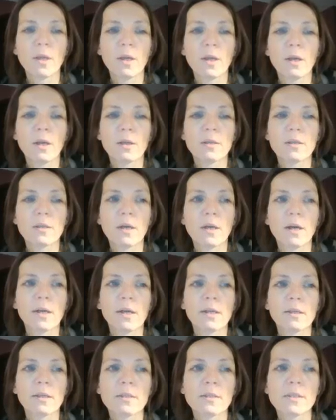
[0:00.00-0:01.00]
and
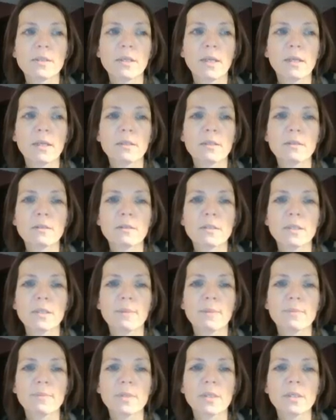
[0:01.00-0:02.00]
I select
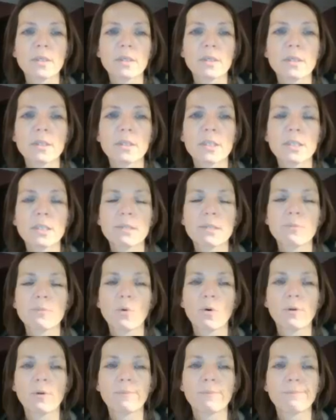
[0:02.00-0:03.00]
something
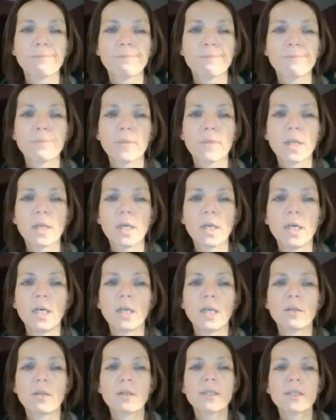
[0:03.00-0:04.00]
smaller.
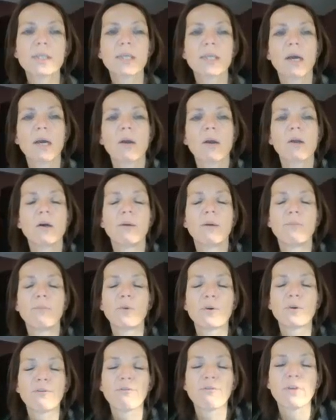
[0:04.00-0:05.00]
This is how you
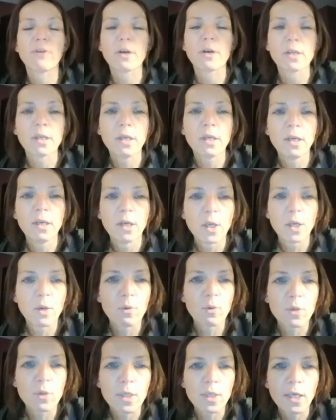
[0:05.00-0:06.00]
modify
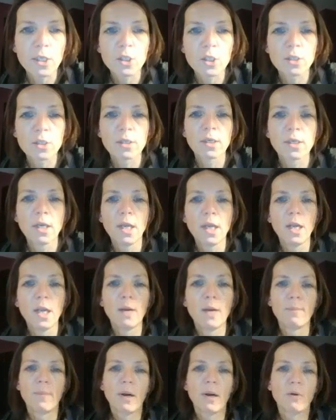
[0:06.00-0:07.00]
quotation
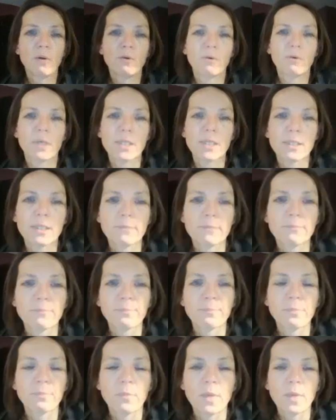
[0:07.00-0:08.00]
boundaries.
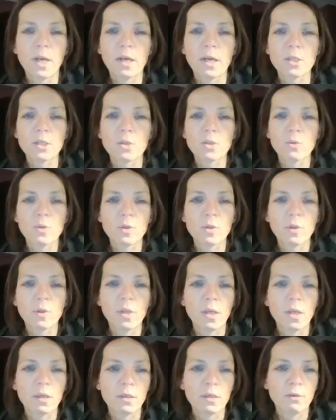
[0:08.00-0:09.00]
I showed you
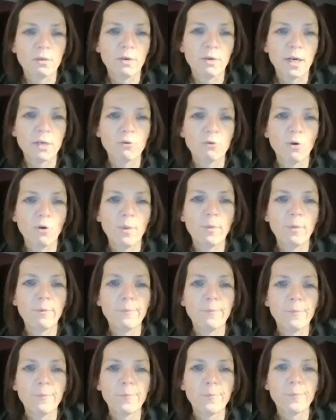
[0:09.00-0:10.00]
the drag drop.
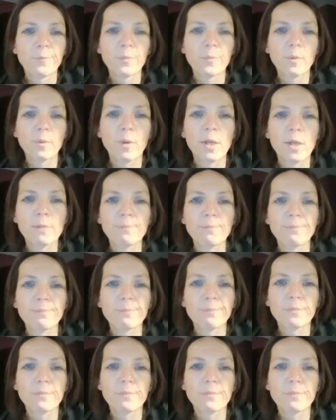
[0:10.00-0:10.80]
Well,